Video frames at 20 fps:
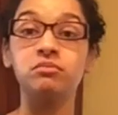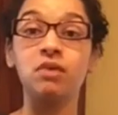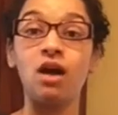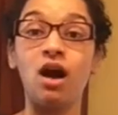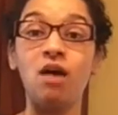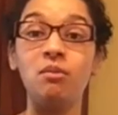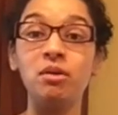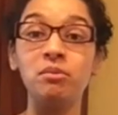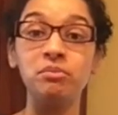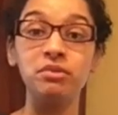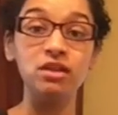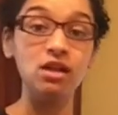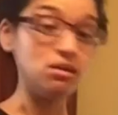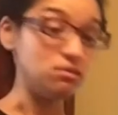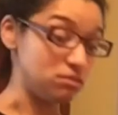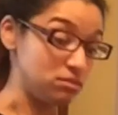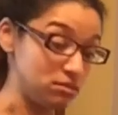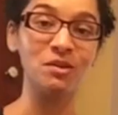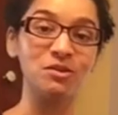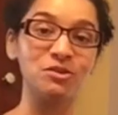Comment
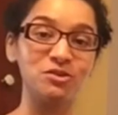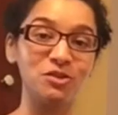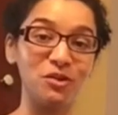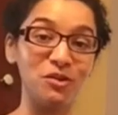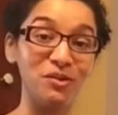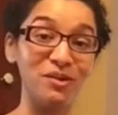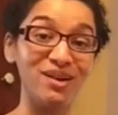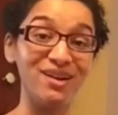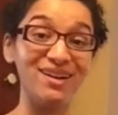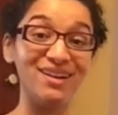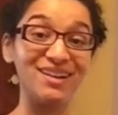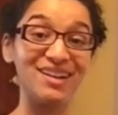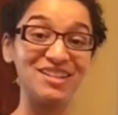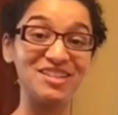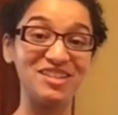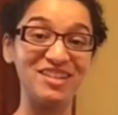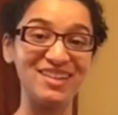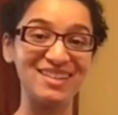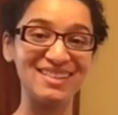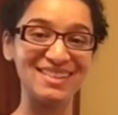below. So catch
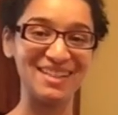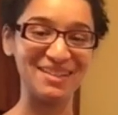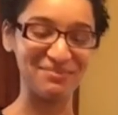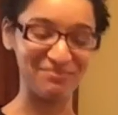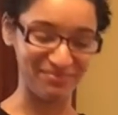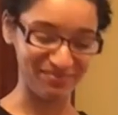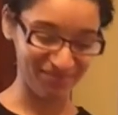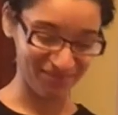you next time.